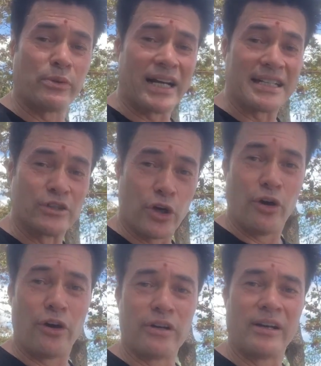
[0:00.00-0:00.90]
actually
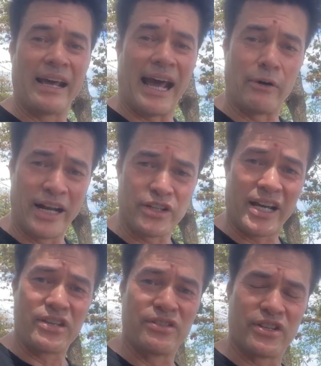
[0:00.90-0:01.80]
turn our
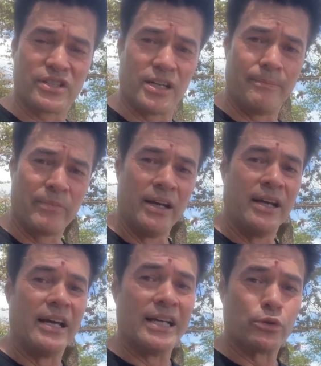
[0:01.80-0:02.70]
education system
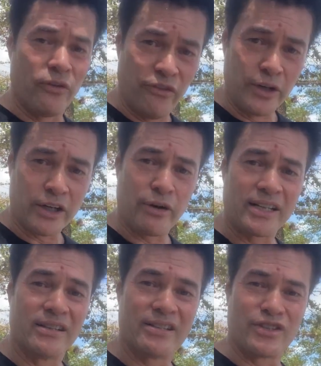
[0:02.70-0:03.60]
into a fully
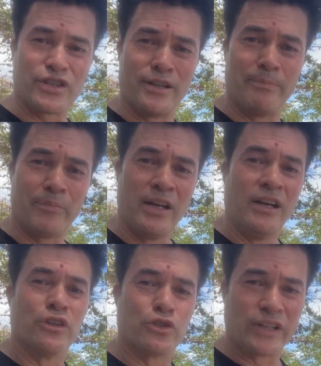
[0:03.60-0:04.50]
accredited system
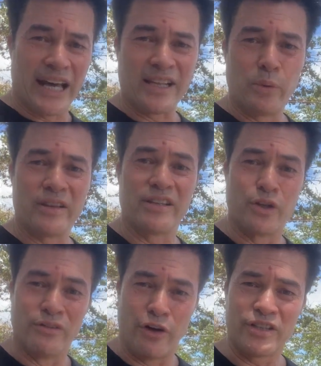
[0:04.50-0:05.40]
together with the
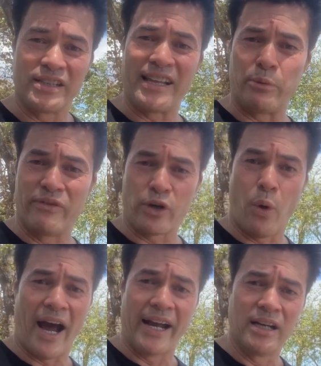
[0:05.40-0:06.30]
university that we've
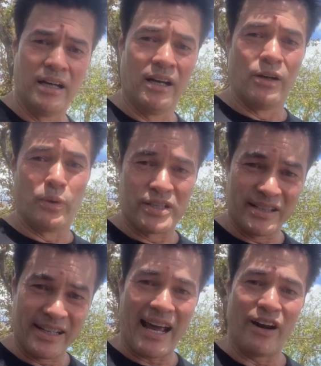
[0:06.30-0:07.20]
acquired, which
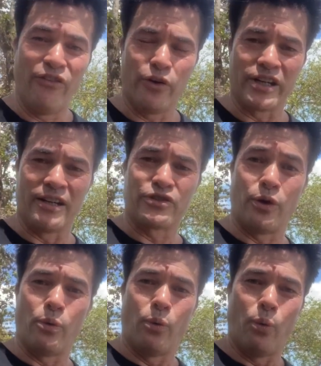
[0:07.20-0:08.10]
is in California.
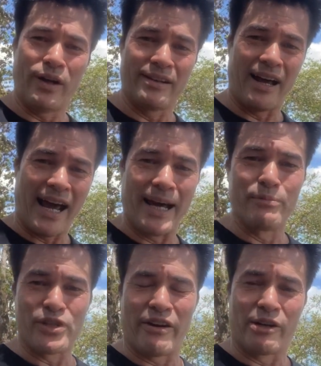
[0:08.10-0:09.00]
So, what I'm
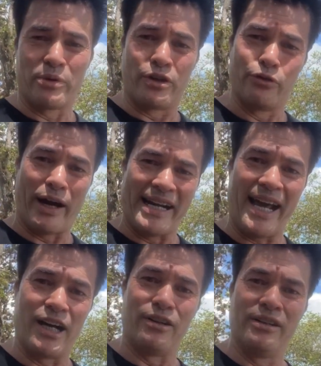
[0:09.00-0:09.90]
sharing with you right
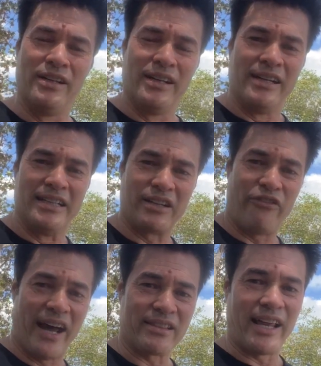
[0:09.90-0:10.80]
now is the
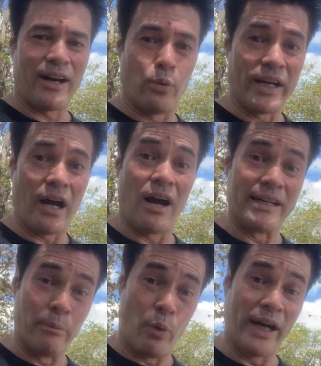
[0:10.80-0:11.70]
fact that we are
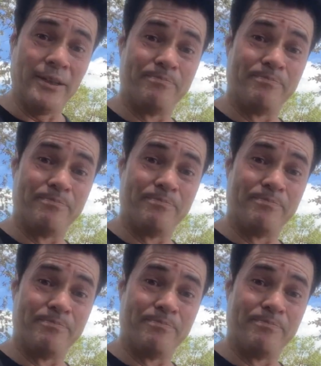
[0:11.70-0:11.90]
number one